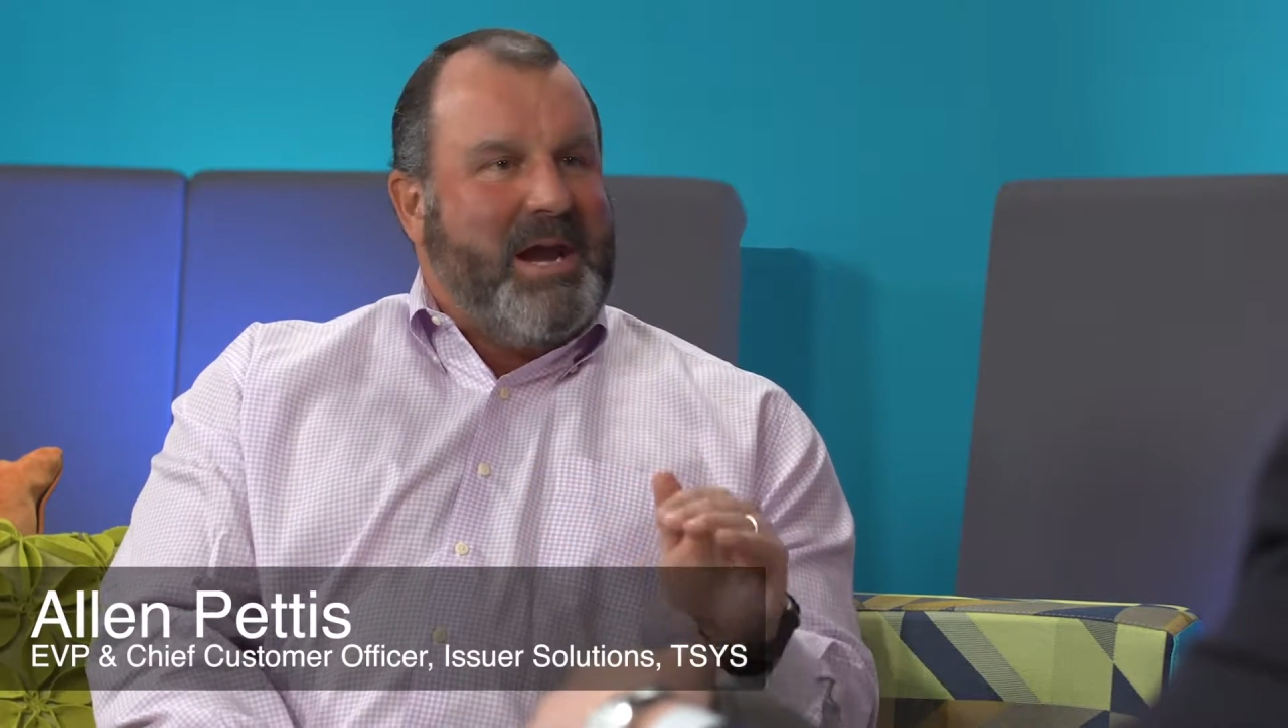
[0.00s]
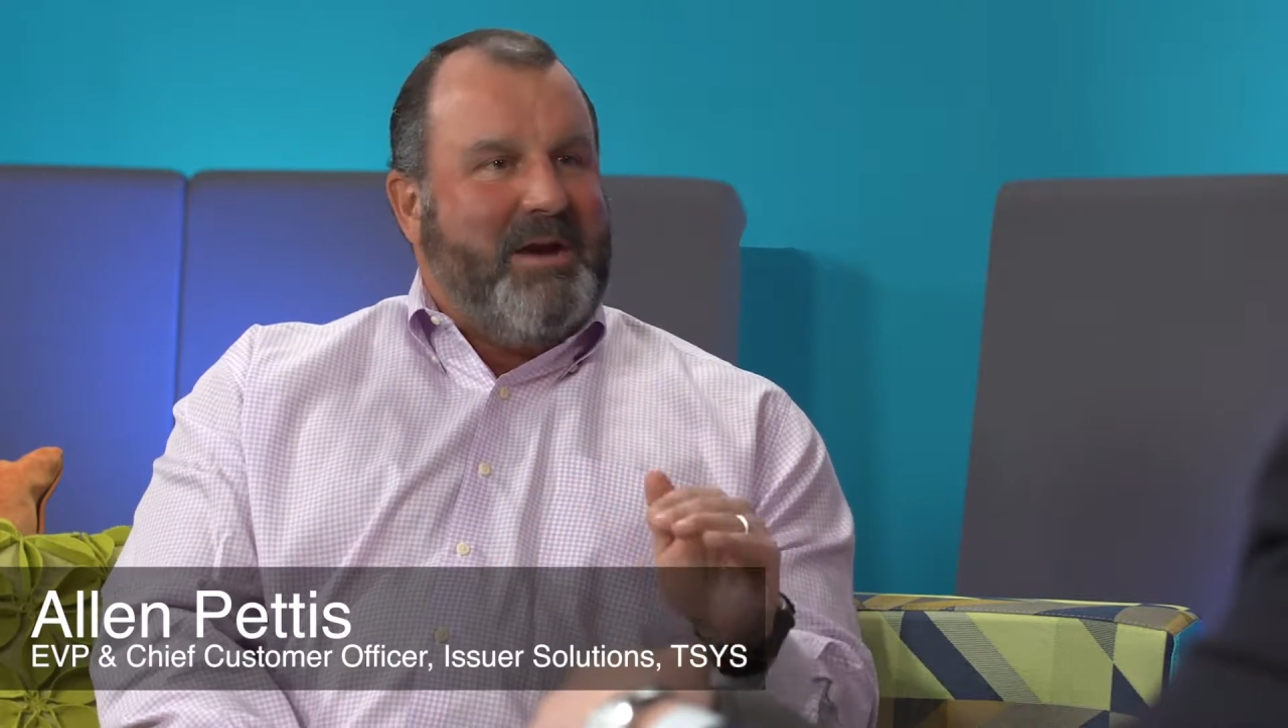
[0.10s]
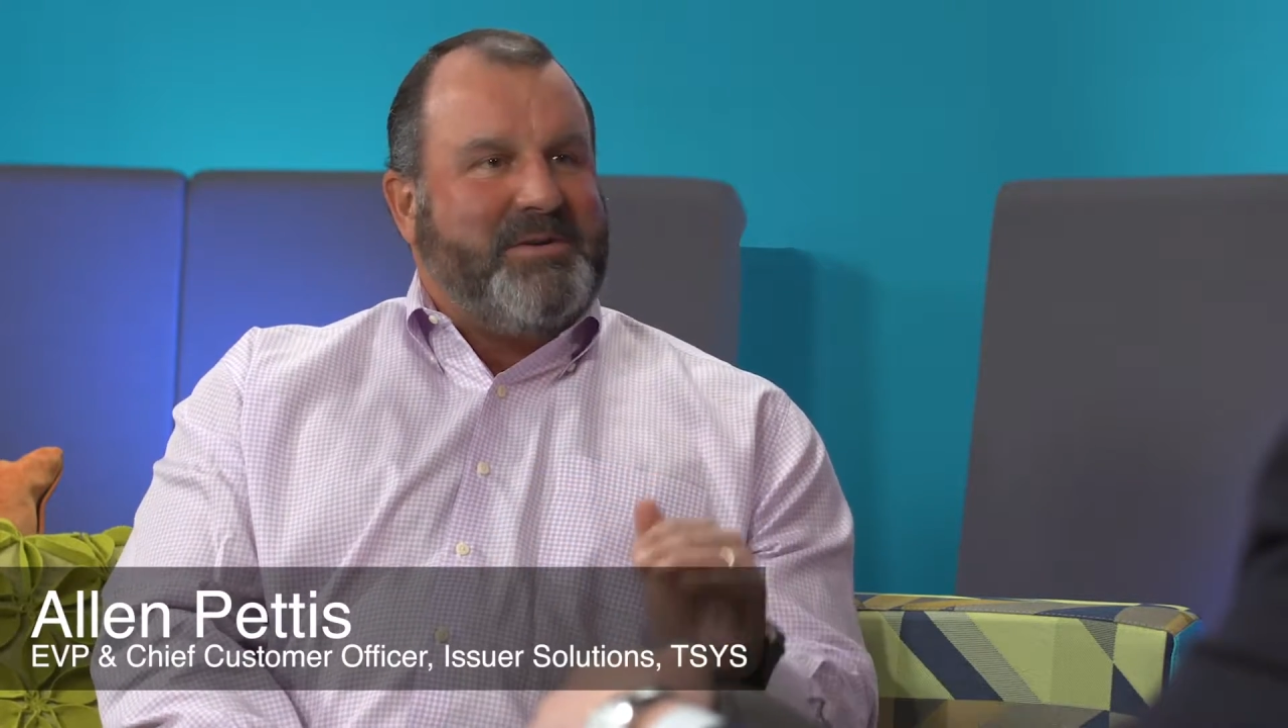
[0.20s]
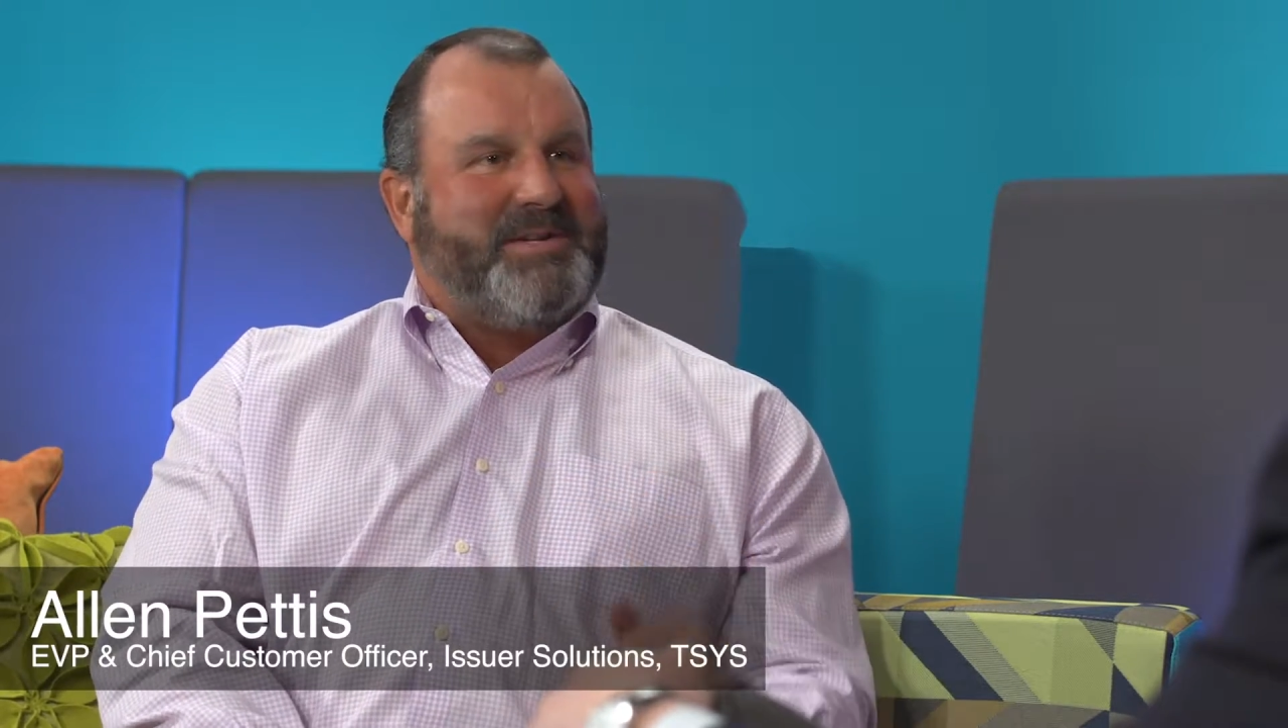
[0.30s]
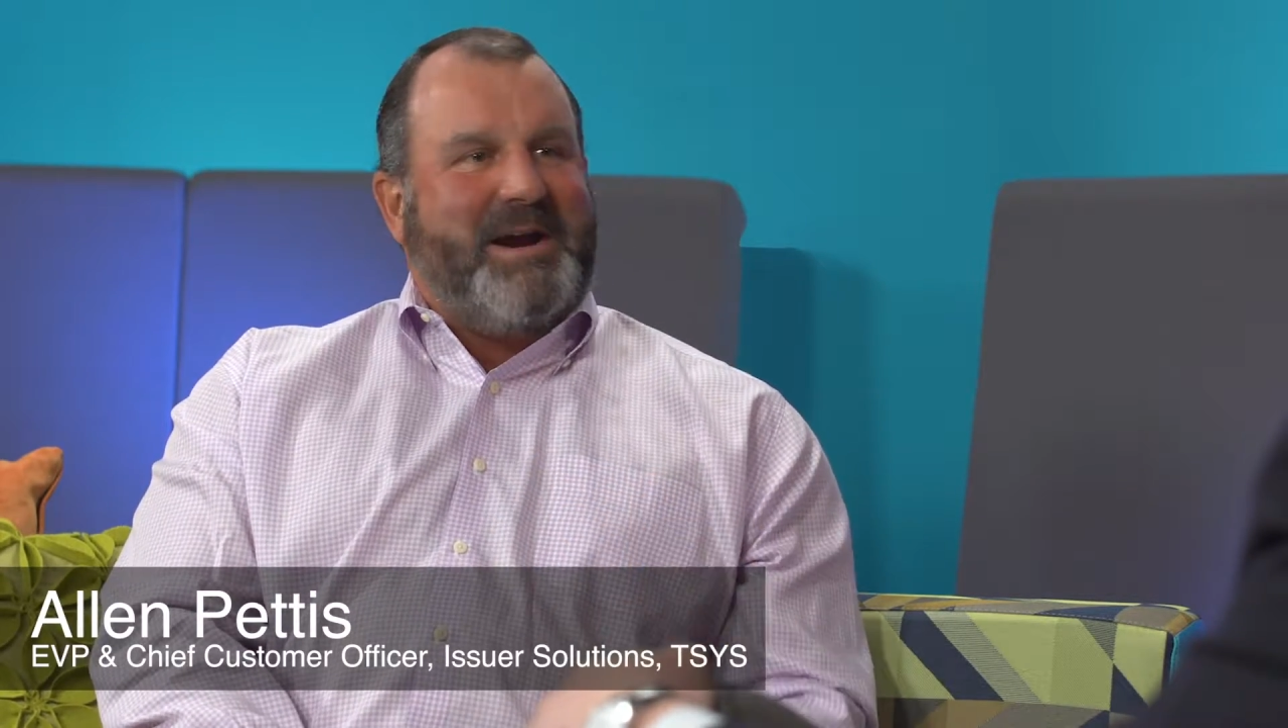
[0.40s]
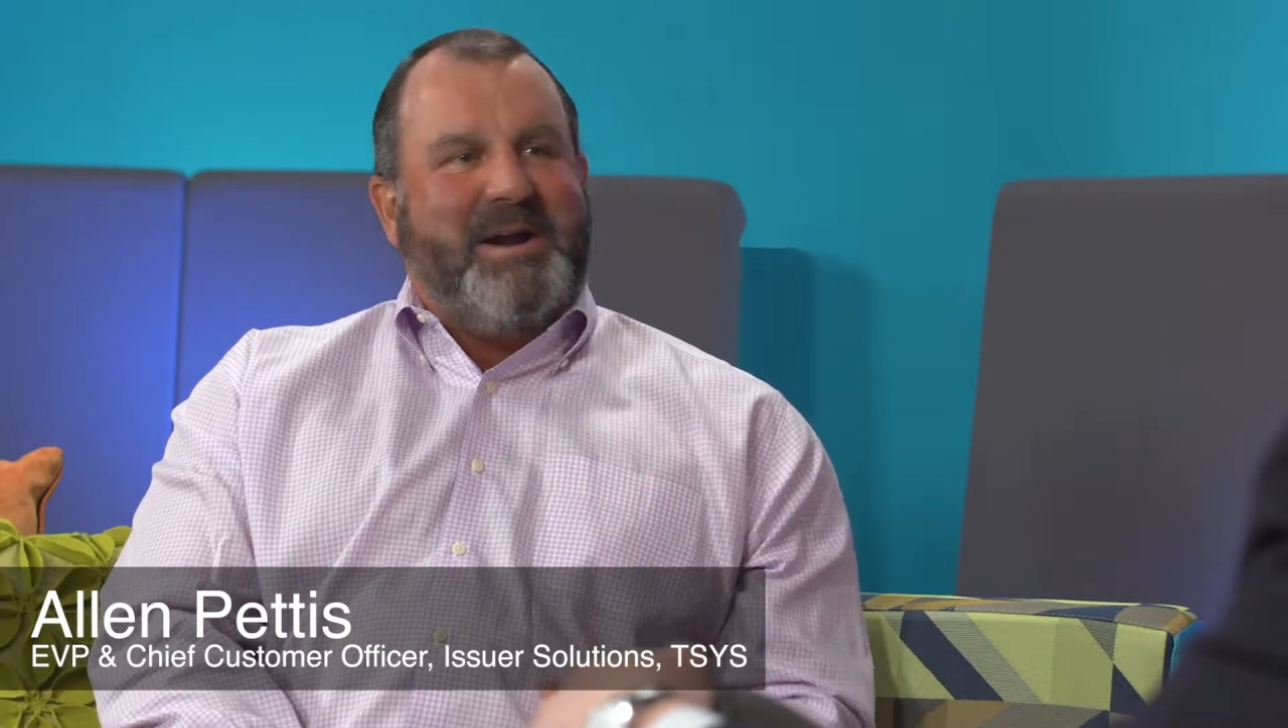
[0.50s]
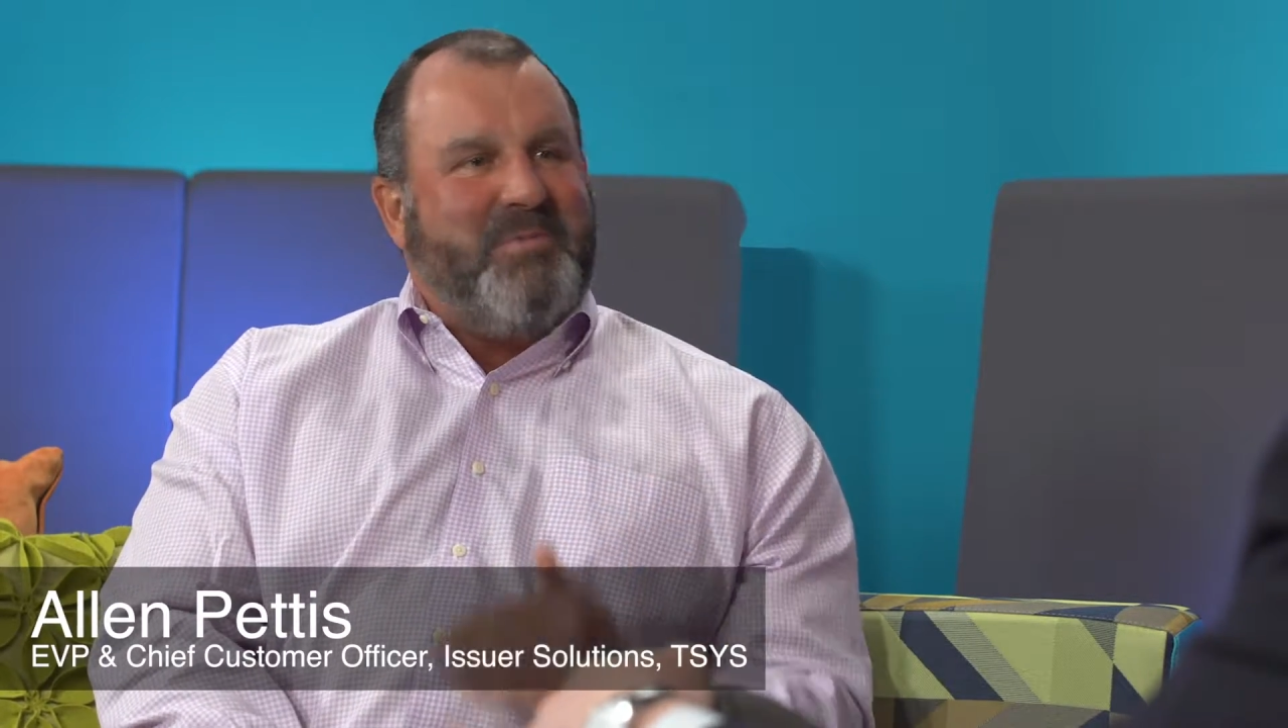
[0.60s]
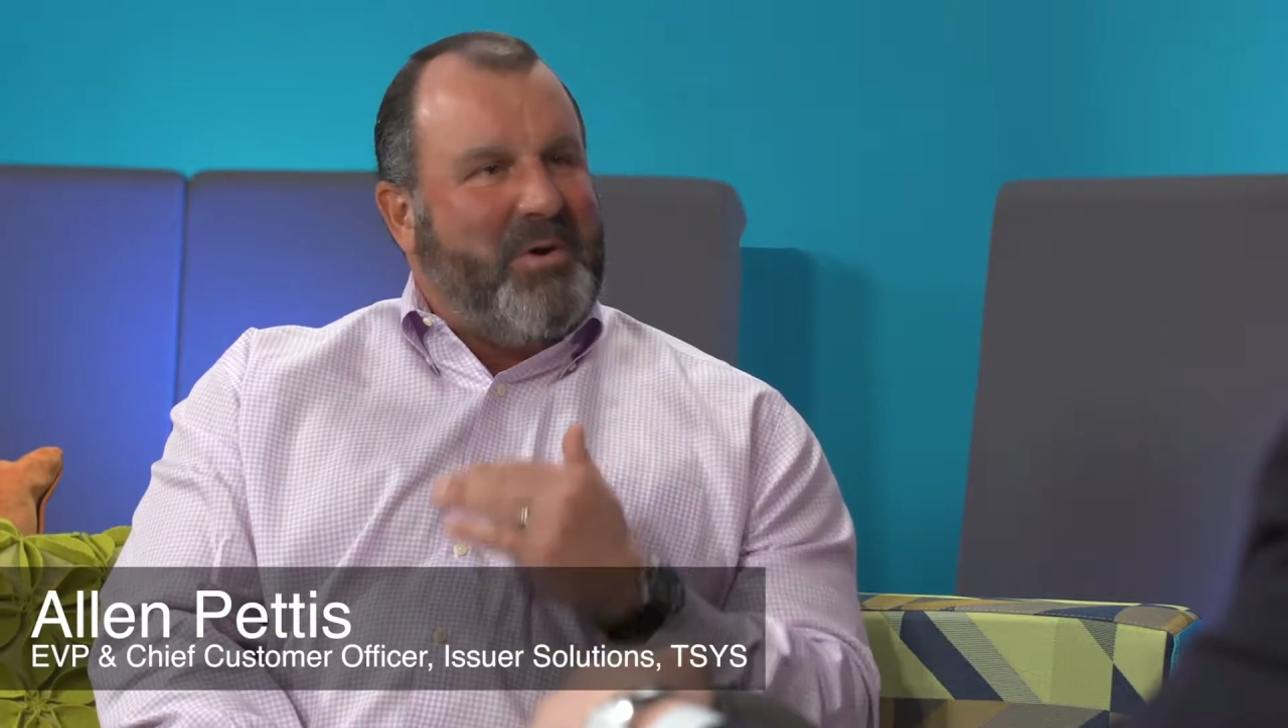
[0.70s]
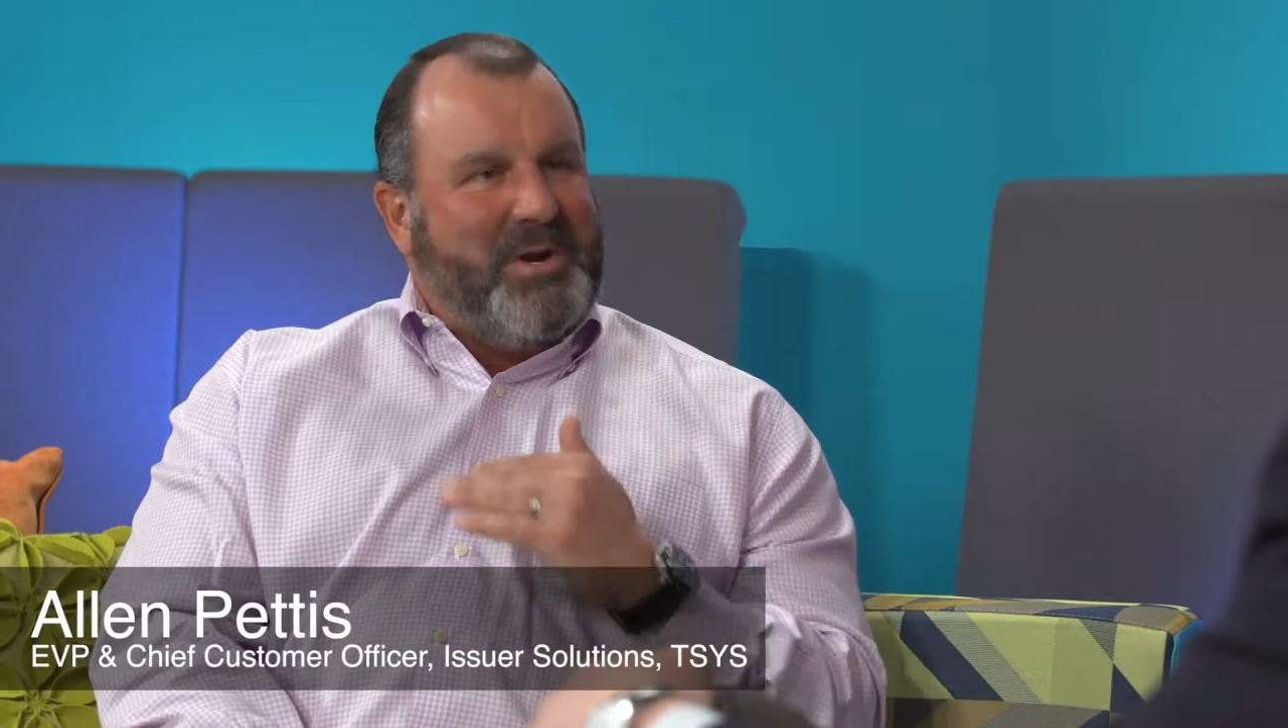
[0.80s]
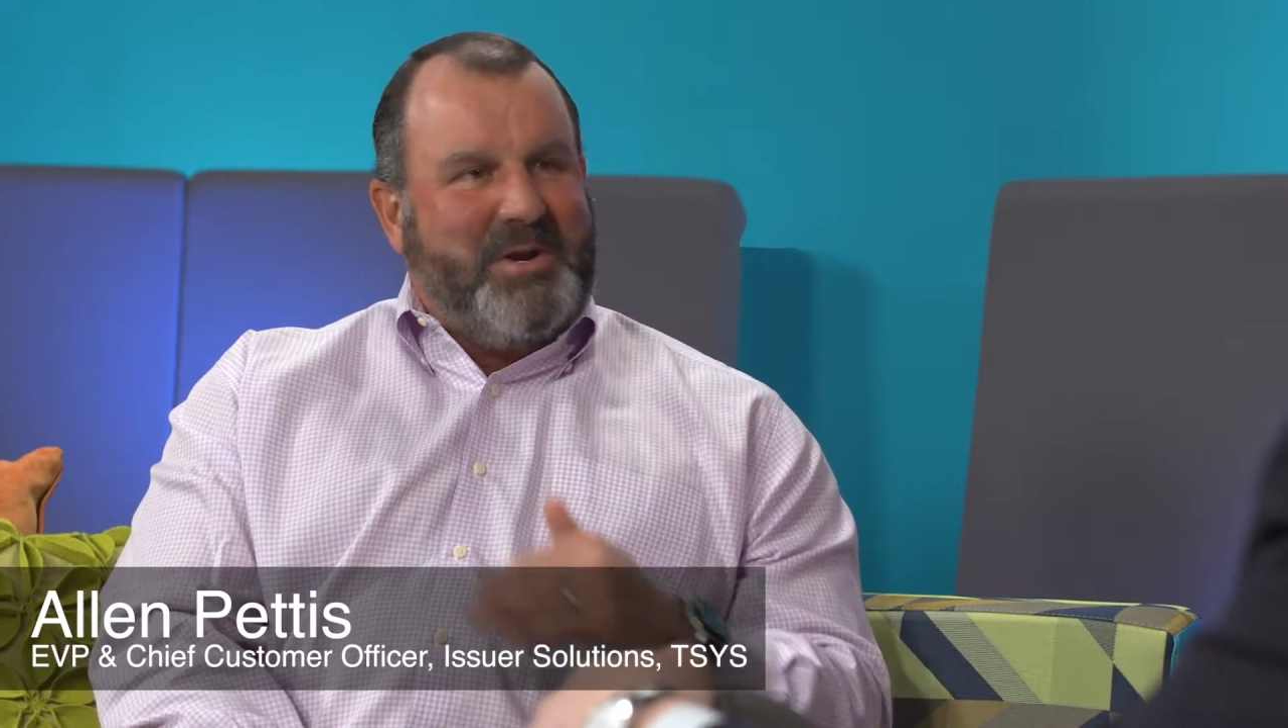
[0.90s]
every Saturday
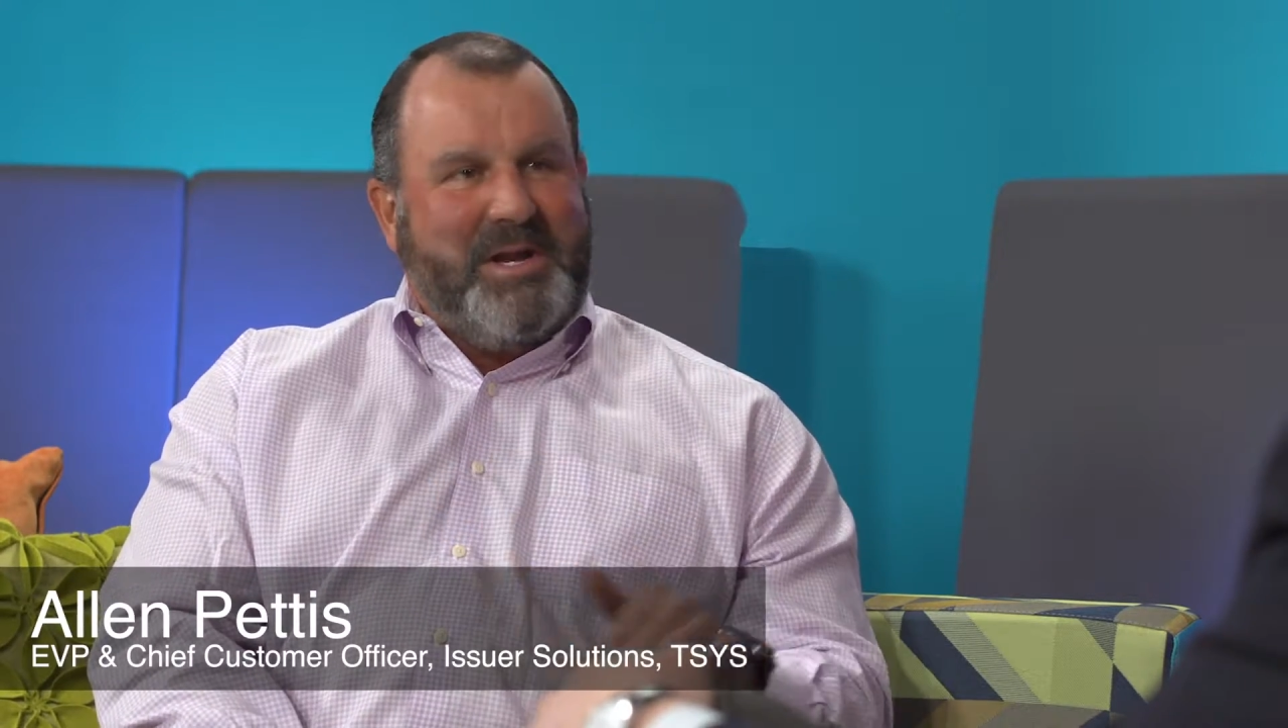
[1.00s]
morning you